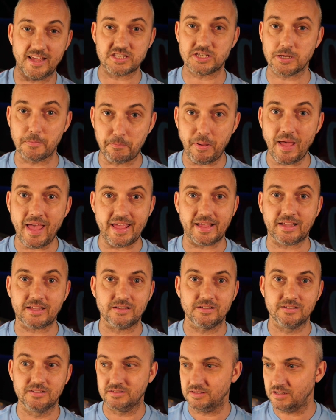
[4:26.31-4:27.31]
It's a
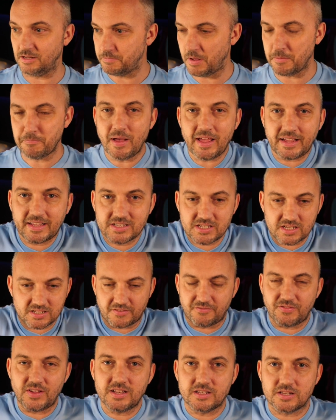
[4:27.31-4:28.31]
back. A back is a
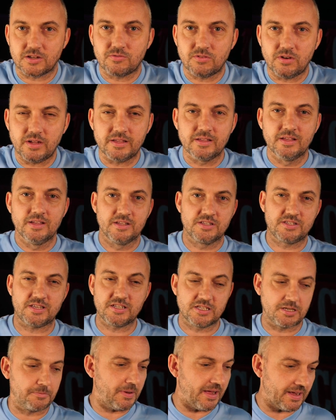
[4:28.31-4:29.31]
defender, right?
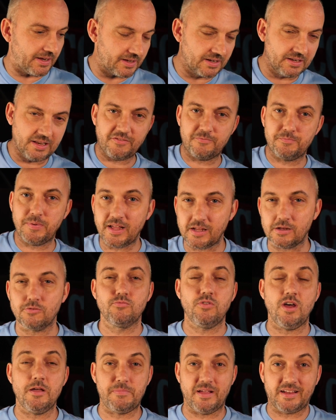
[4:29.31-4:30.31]
Centre-back, left-back,
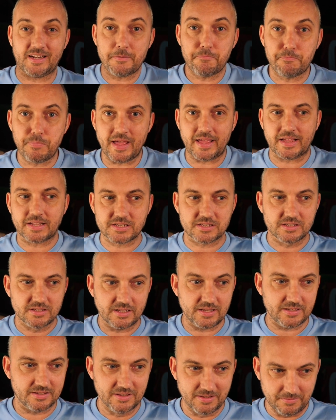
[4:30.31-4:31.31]
right-back. They're backs.
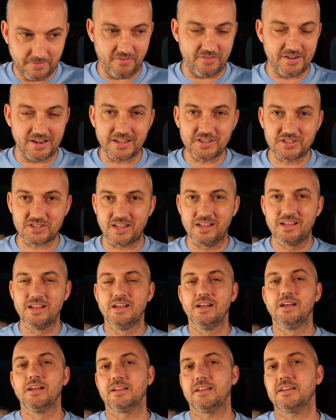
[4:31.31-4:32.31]
For nature,
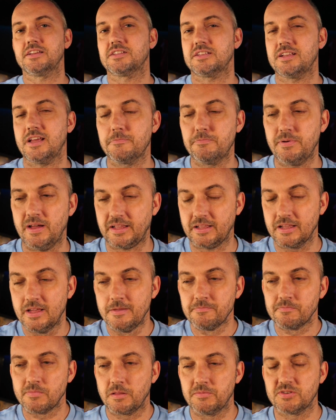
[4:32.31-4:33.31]
they stay back.
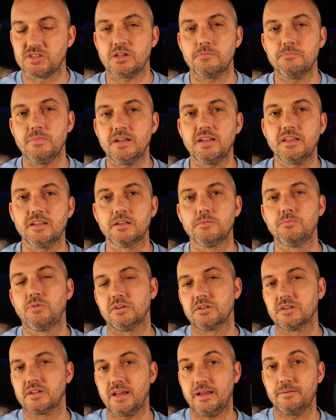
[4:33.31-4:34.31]
But so many in the
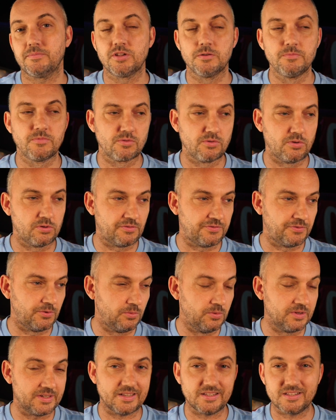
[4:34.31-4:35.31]
modern game do maraud
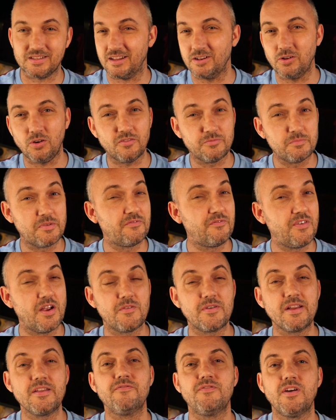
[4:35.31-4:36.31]
forward, and a lot of them are
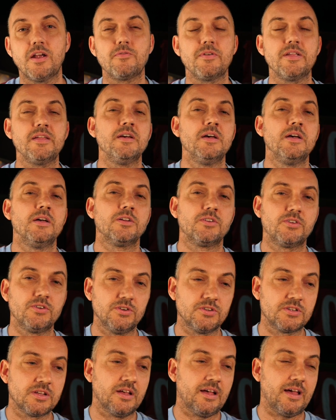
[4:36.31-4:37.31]
very, very
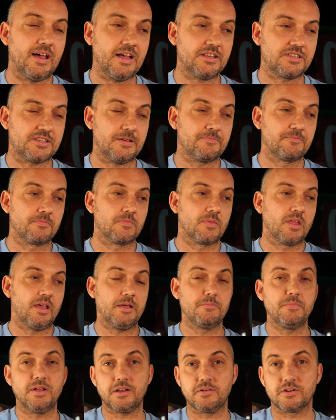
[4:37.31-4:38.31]
good at it.
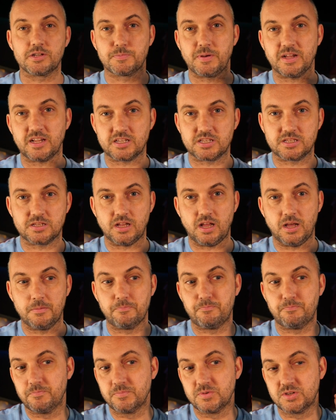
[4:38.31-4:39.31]
In many respects,
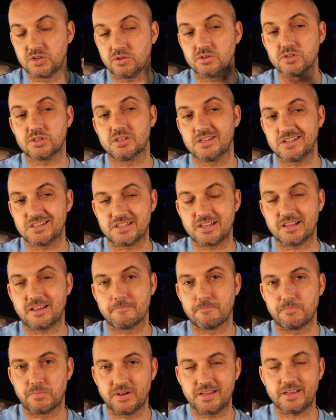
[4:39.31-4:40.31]
Johnson is the
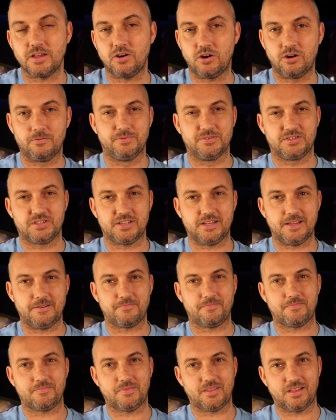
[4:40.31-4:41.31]
complete
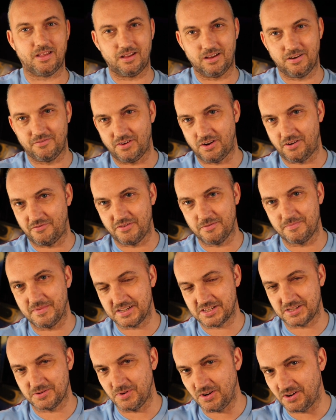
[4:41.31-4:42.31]
opposite of Arthur
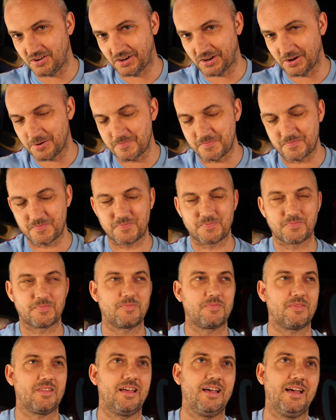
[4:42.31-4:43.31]
Masuaku.
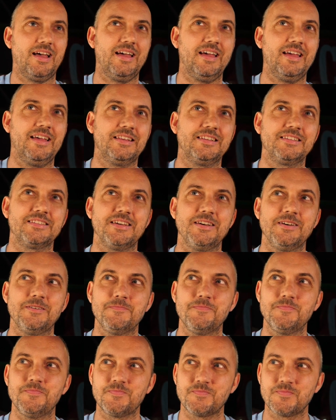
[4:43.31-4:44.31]
And
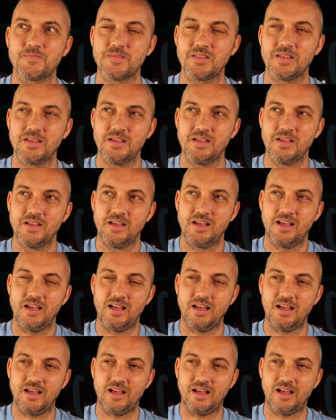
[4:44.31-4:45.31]

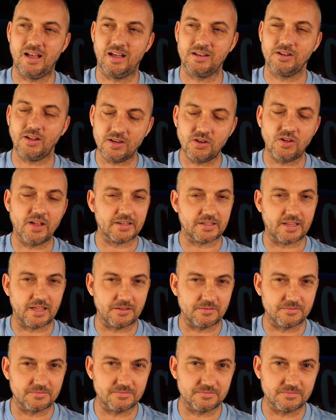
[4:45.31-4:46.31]
I like
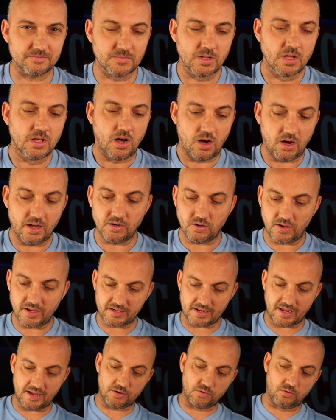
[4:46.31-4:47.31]
that. I
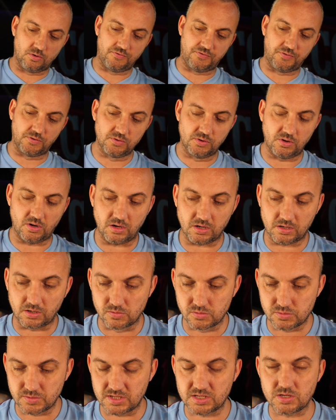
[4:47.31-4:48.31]
like that an awful lot. Of
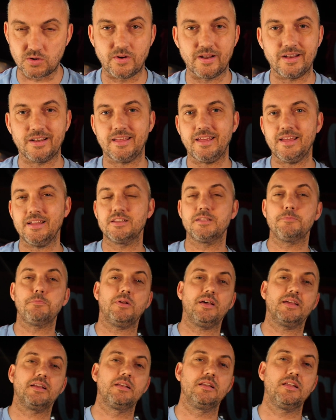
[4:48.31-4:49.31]
course, we saw it at the end. He
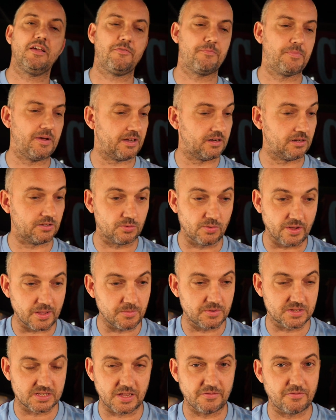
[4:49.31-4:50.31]
played left-back, and I thought
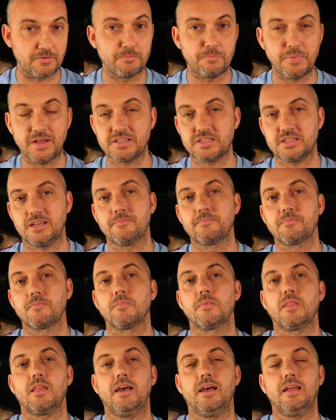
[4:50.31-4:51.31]
he was even better
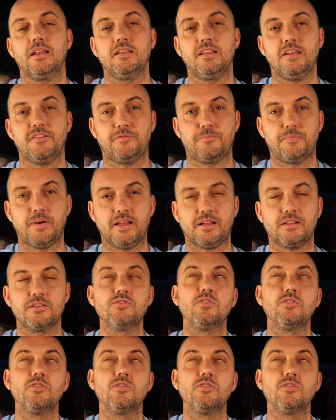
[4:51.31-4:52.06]
at left-back.